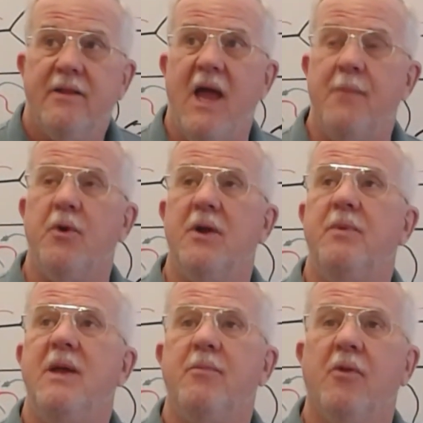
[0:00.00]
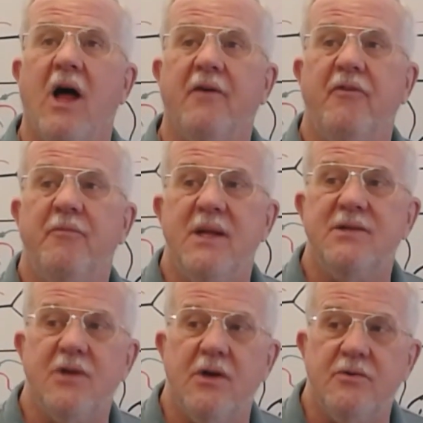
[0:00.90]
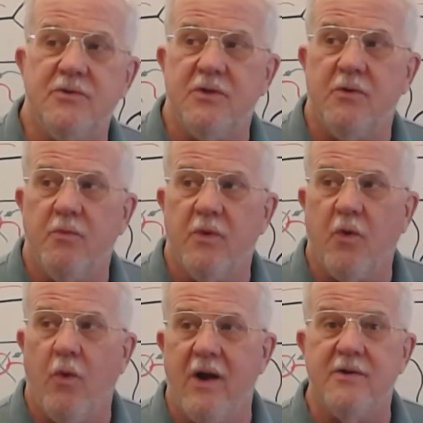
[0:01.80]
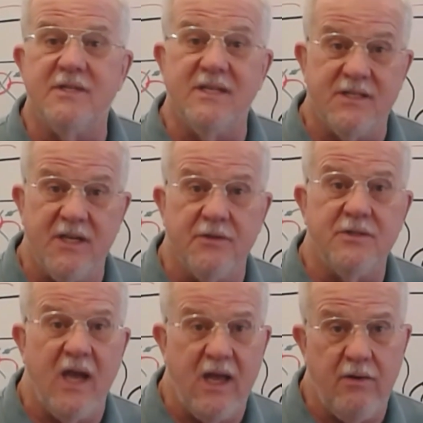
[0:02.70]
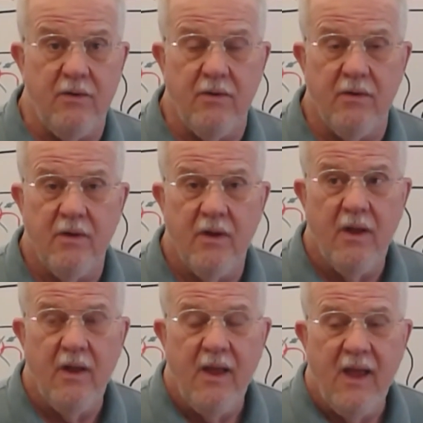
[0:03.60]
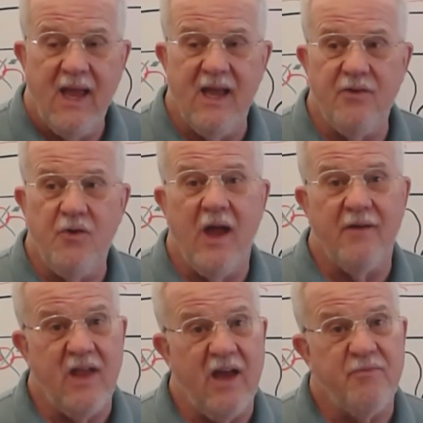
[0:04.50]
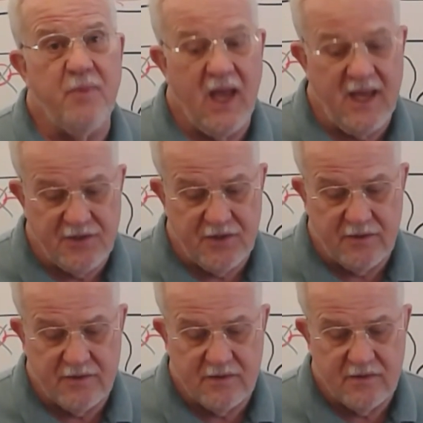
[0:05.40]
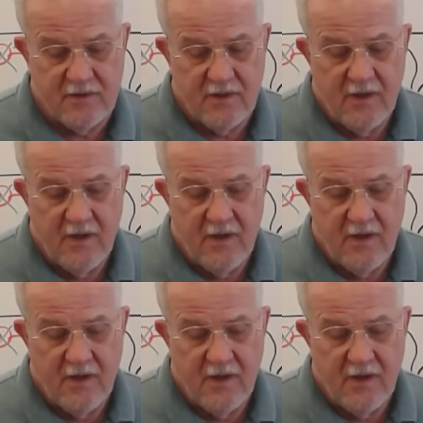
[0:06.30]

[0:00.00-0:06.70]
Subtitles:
Tapering people off of benzos requires a skill set, and you have to have patience.